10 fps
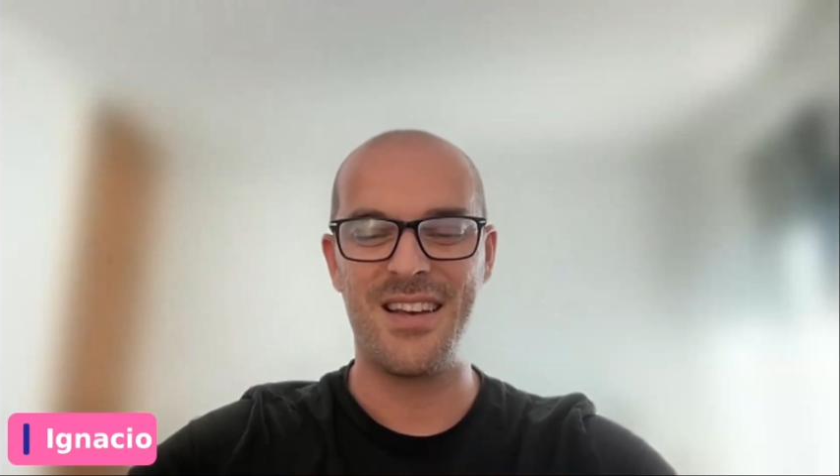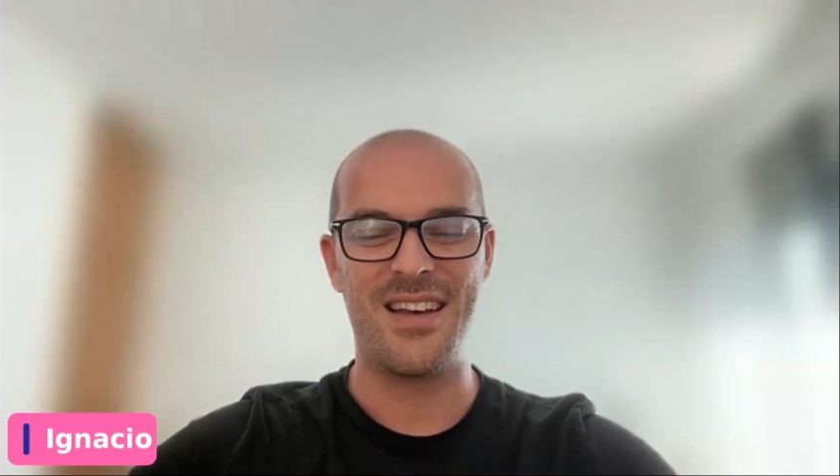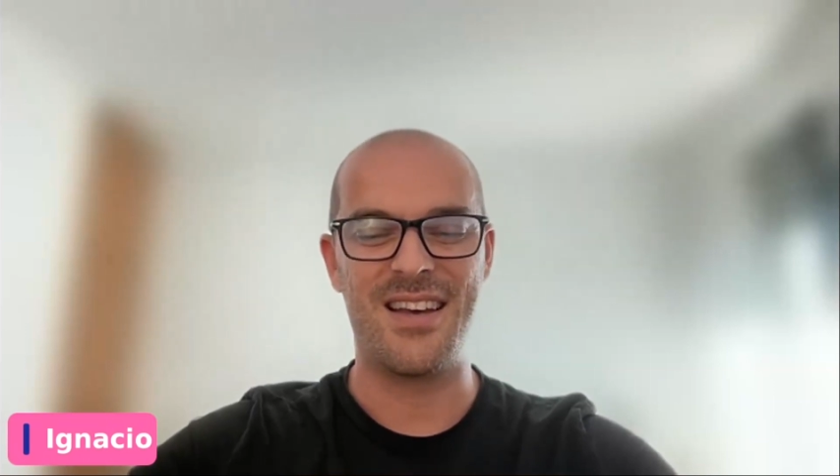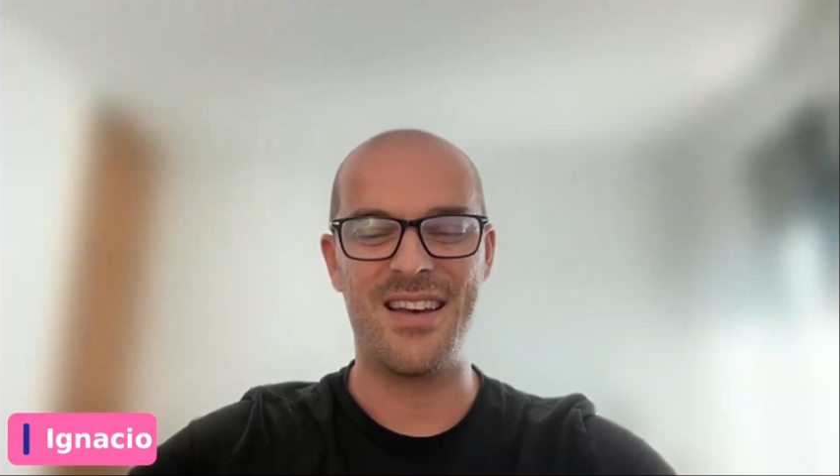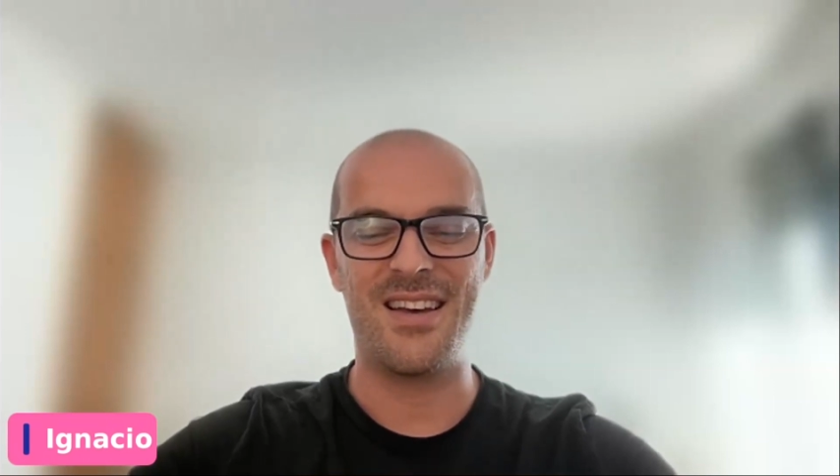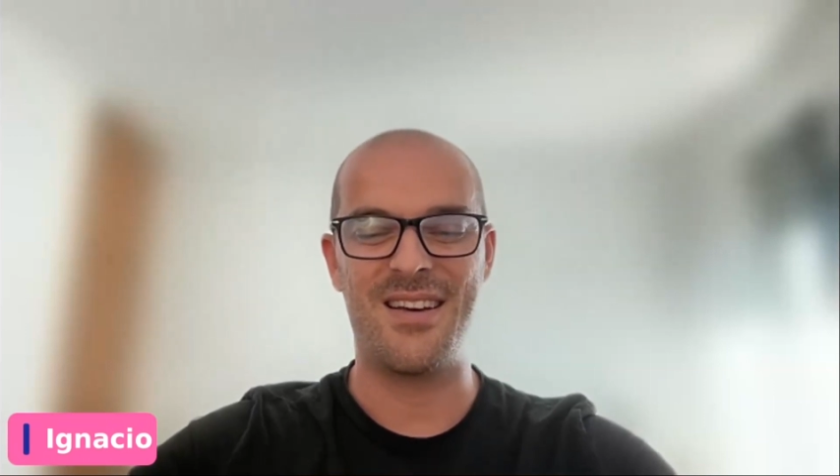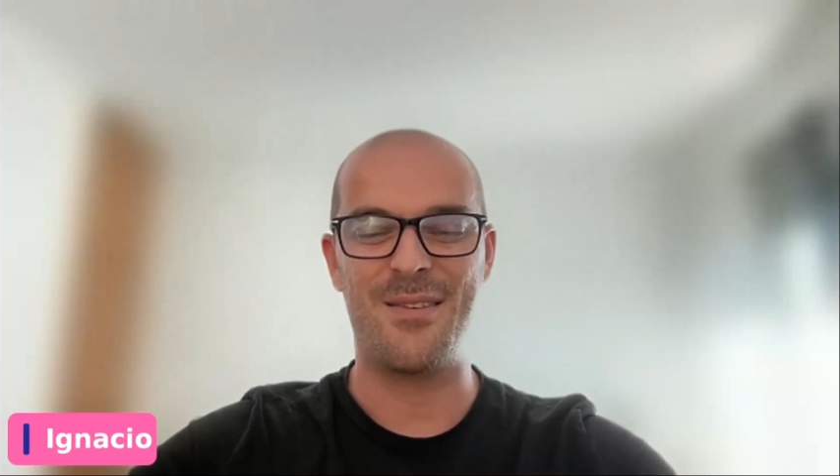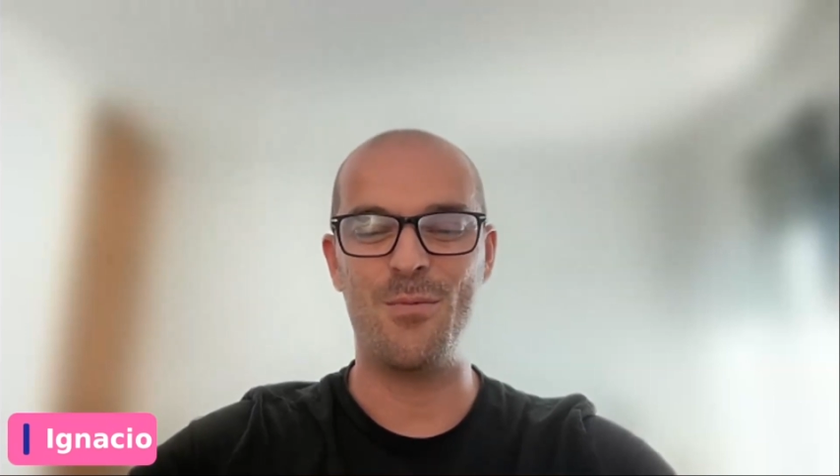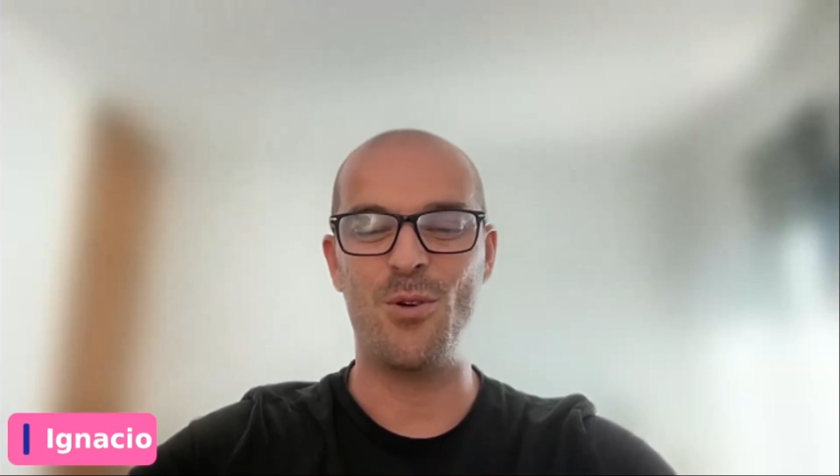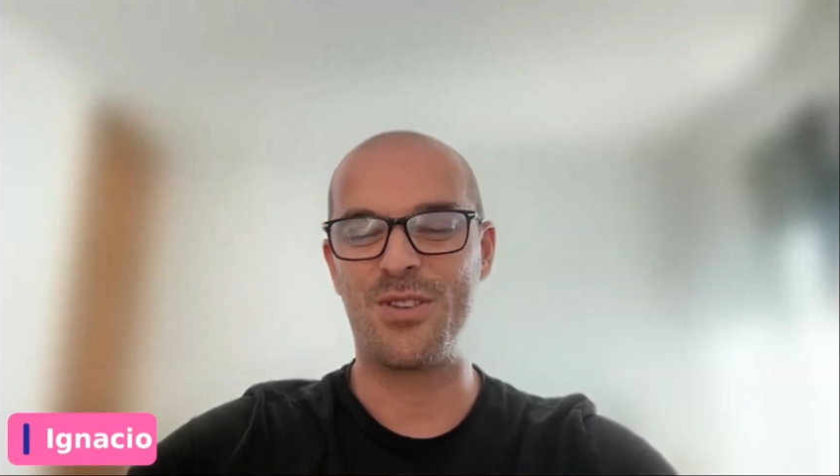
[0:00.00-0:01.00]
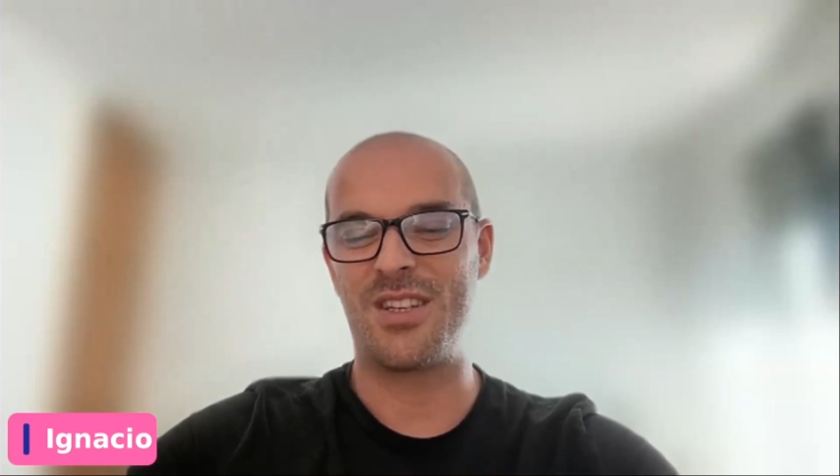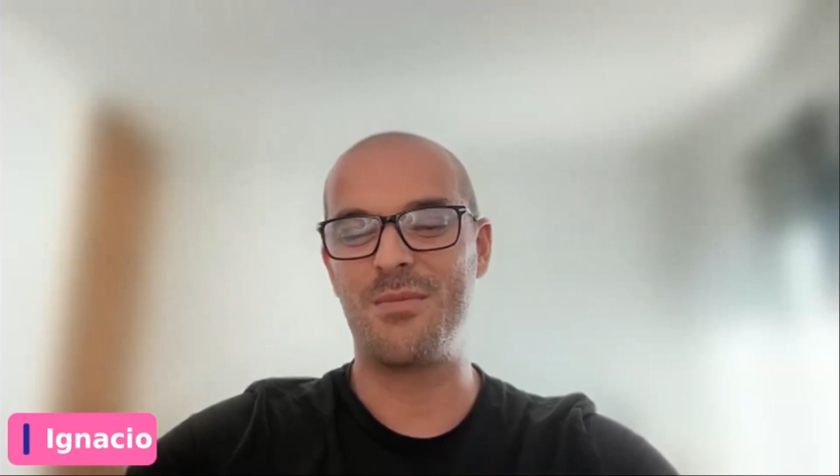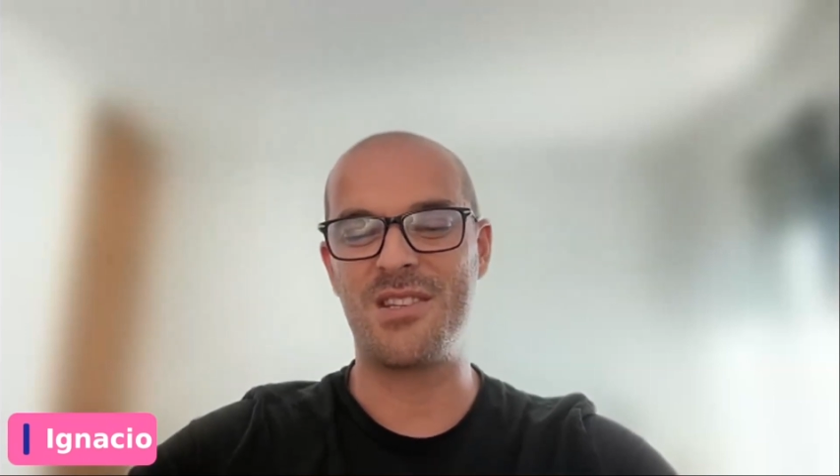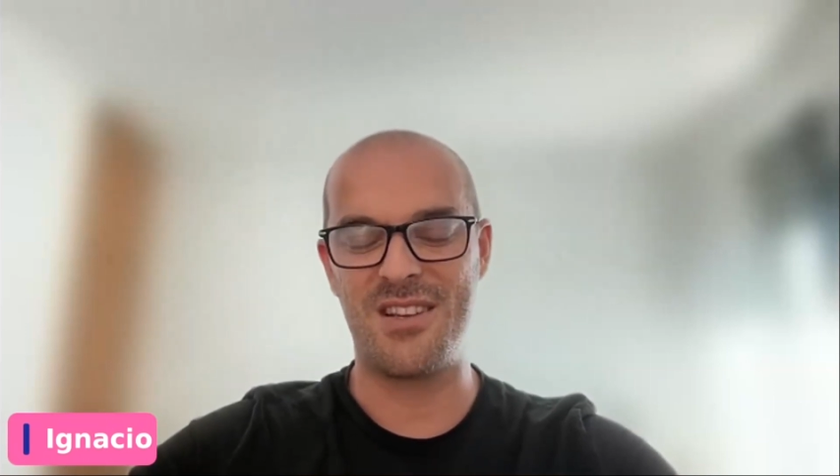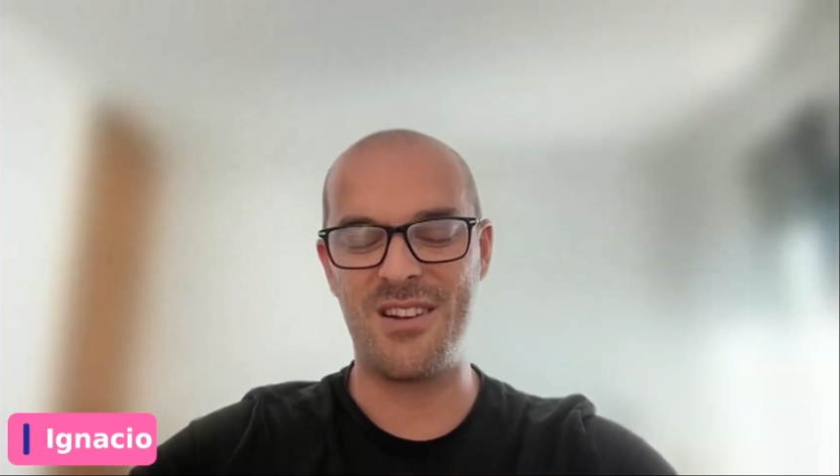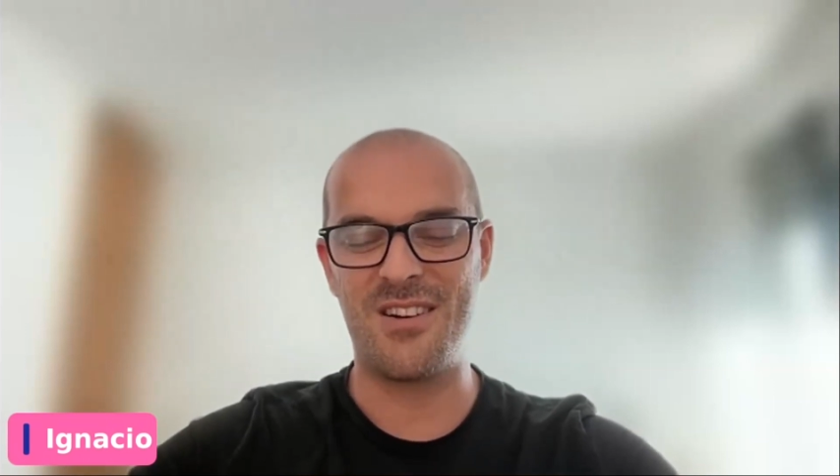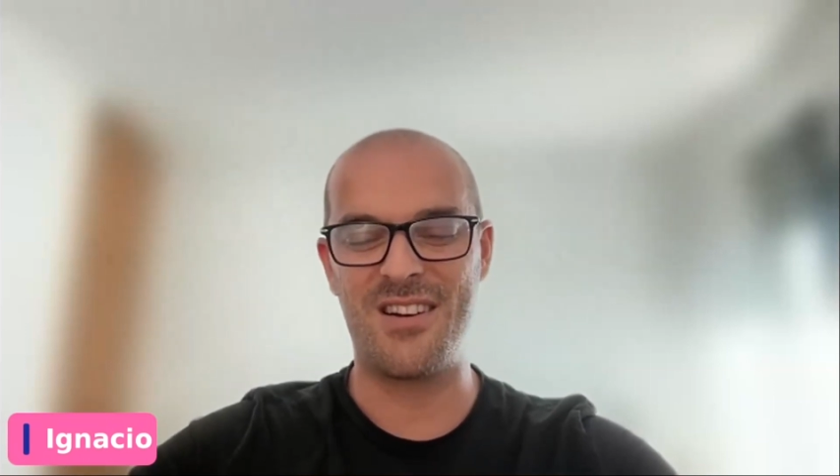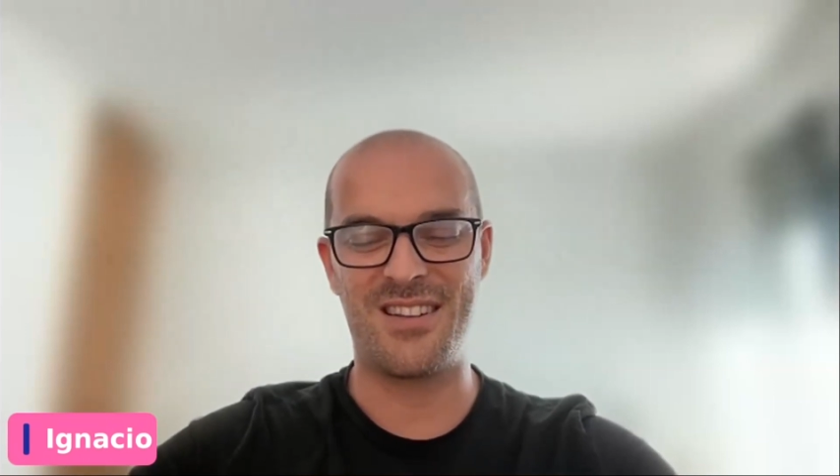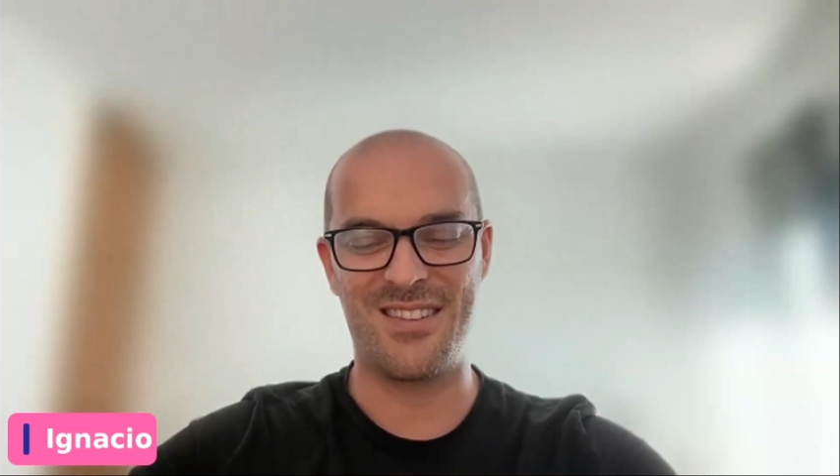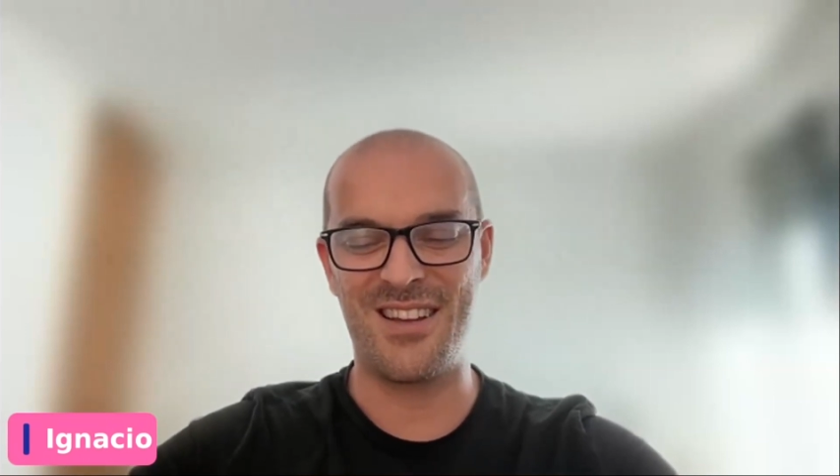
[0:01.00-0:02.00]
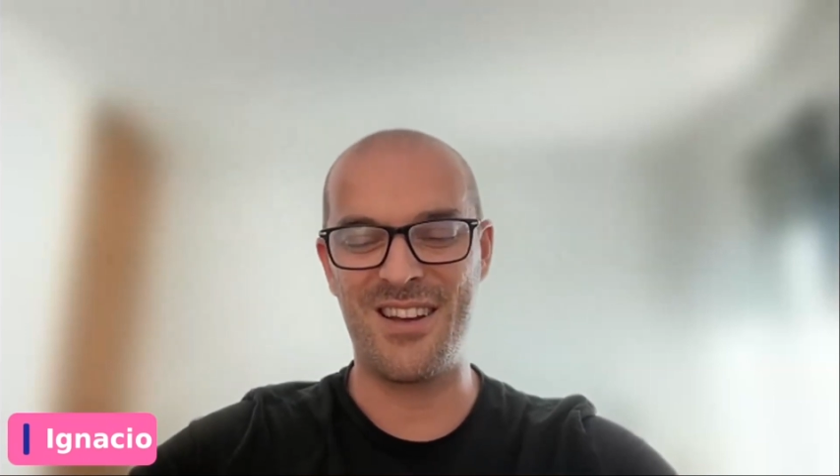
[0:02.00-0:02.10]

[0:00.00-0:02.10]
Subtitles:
our team is there and they